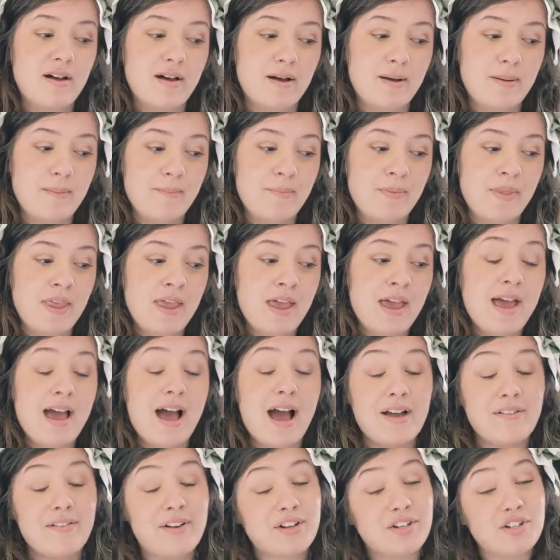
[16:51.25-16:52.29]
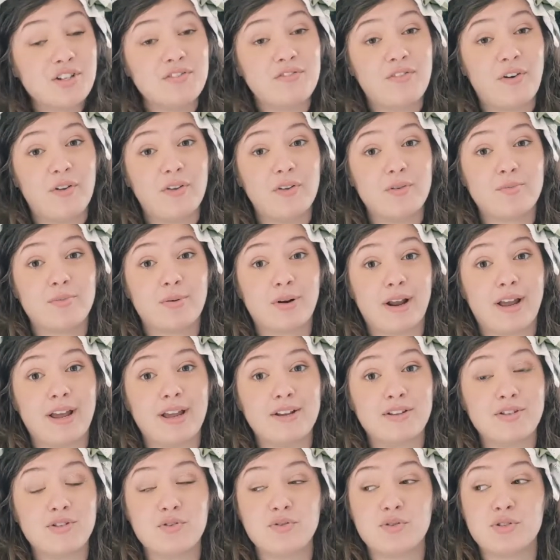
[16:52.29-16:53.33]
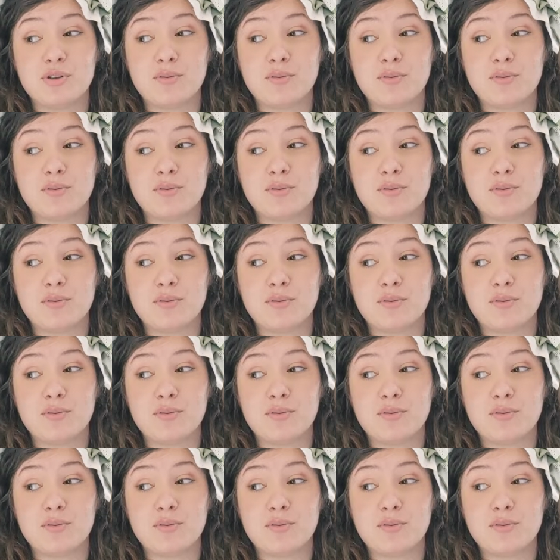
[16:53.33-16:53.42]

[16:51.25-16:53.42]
I've actually fallen prey to